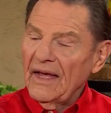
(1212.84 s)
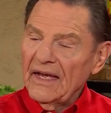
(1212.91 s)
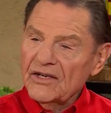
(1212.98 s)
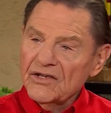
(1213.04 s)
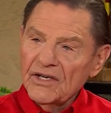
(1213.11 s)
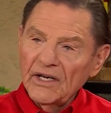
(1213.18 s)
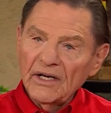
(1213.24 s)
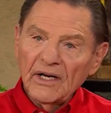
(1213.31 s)
And
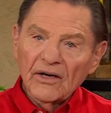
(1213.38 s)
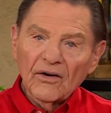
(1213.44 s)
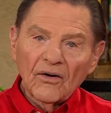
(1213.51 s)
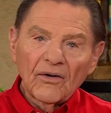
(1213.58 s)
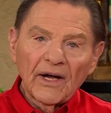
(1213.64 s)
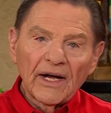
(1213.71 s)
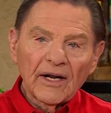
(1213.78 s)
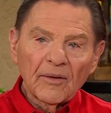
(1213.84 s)
she didn't
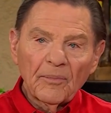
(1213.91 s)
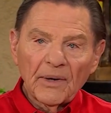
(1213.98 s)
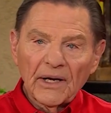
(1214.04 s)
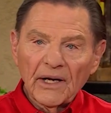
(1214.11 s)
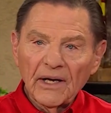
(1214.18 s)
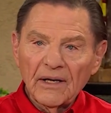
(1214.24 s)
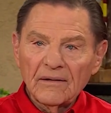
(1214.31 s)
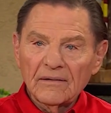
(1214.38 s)
know how to
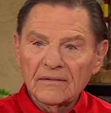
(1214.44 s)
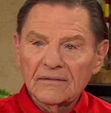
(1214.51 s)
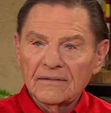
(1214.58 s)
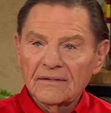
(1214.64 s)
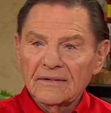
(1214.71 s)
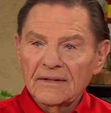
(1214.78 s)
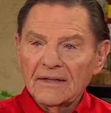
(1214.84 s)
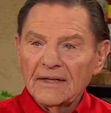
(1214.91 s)
pay it.
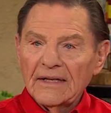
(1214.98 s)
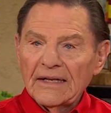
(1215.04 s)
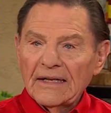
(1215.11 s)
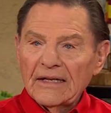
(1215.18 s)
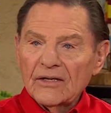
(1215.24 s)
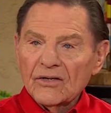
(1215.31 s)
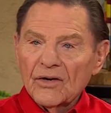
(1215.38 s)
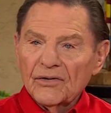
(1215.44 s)

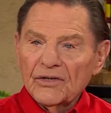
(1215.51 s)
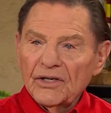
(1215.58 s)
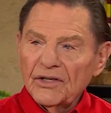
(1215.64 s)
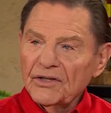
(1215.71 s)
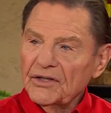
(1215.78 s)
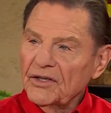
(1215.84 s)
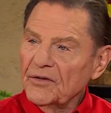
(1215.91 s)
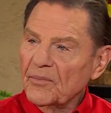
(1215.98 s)
So
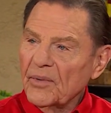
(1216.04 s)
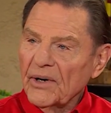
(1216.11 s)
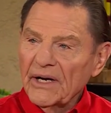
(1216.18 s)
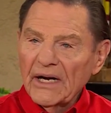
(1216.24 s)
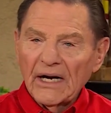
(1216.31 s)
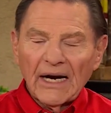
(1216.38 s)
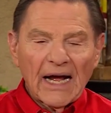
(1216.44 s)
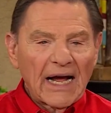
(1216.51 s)
she's just
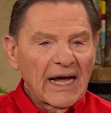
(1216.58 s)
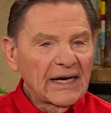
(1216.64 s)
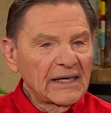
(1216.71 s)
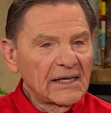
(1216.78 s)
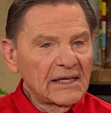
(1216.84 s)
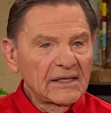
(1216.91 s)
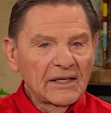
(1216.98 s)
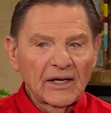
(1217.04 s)
praying, I
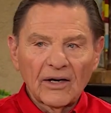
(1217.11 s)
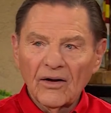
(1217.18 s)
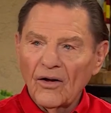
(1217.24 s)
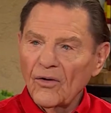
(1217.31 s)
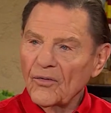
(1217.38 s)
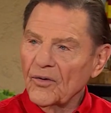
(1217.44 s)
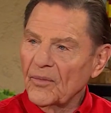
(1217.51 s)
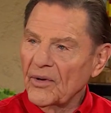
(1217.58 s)
need to get a
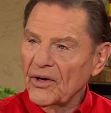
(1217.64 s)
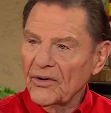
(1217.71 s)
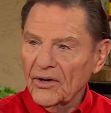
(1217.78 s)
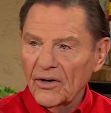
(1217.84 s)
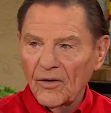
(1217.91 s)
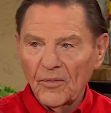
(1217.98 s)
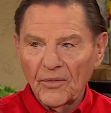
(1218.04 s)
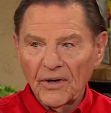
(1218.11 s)
hold of Brother
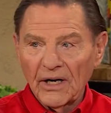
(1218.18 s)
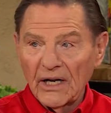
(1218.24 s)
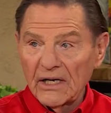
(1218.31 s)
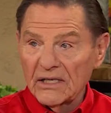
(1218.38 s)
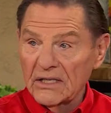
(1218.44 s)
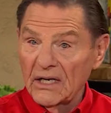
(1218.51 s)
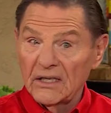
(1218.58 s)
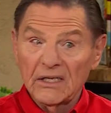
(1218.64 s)
Copeland. And
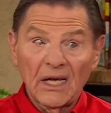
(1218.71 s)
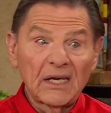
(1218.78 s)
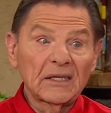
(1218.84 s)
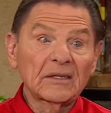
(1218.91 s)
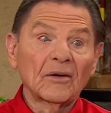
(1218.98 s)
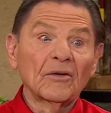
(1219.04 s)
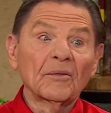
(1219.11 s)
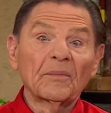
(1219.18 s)
he said,
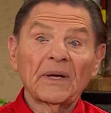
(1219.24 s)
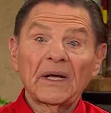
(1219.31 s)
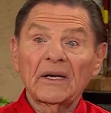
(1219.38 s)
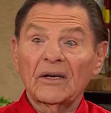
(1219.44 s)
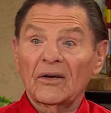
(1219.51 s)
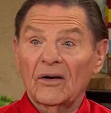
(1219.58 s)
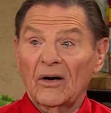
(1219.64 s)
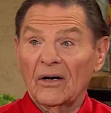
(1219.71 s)
he's going to be at
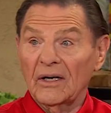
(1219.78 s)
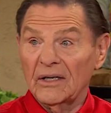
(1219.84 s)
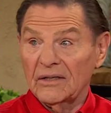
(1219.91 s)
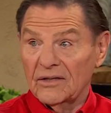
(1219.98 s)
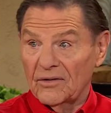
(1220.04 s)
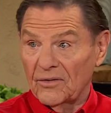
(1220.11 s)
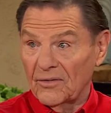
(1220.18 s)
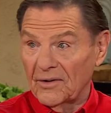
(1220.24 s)
the Target
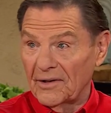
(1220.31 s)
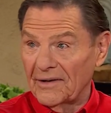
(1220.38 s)
store.